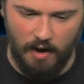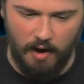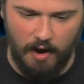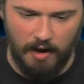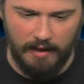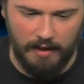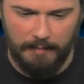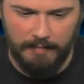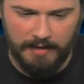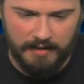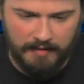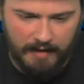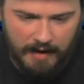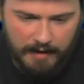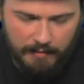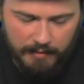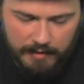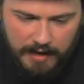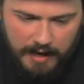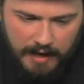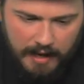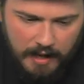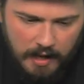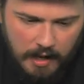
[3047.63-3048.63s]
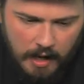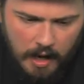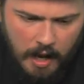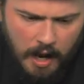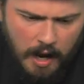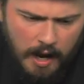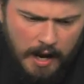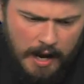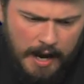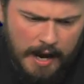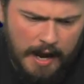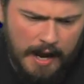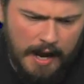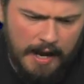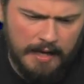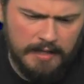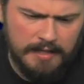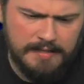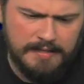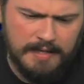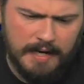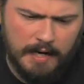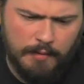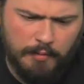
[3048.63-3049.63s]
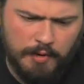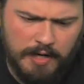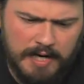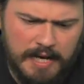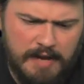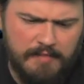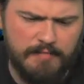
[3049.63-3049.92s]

Oh, that'd be great, wouldn't it? Hilly said I wouldn't